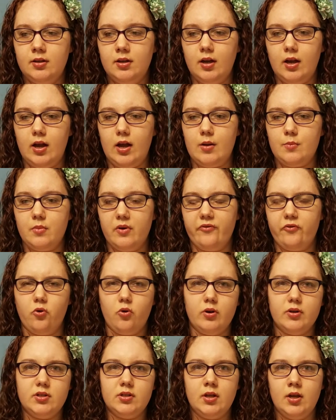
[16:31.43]
Um, of
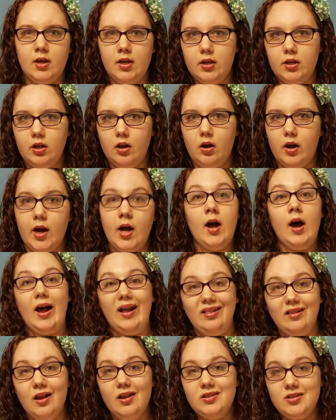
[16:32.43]
course, you know, I, I
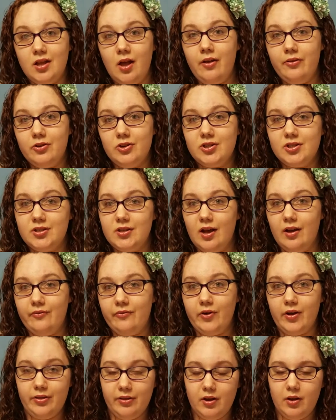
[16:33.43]
lost other stuff
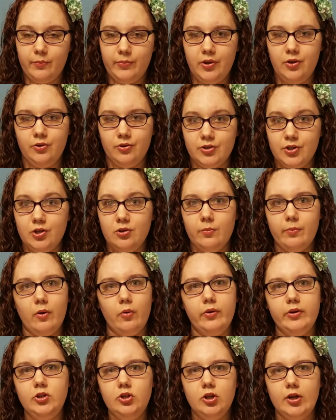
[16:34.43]
on the computer too, but
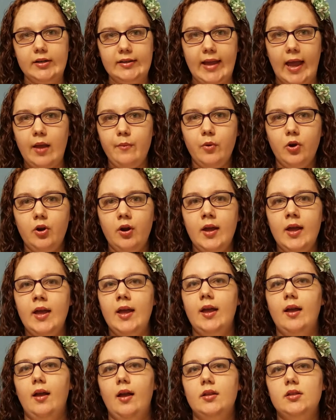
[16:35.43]
when you're a gamer,
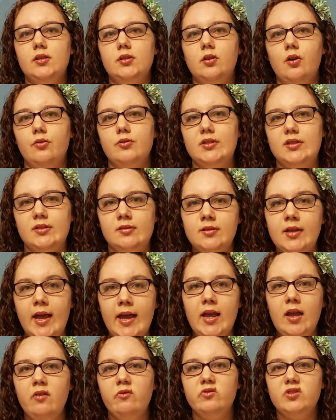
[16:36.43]
it's those
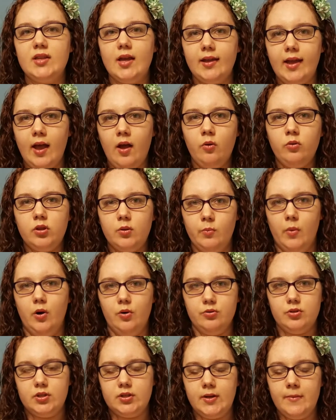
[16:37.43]
saves that count the
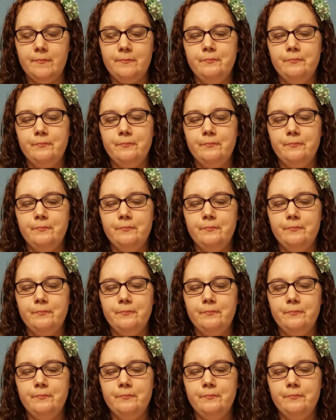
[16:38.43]
most.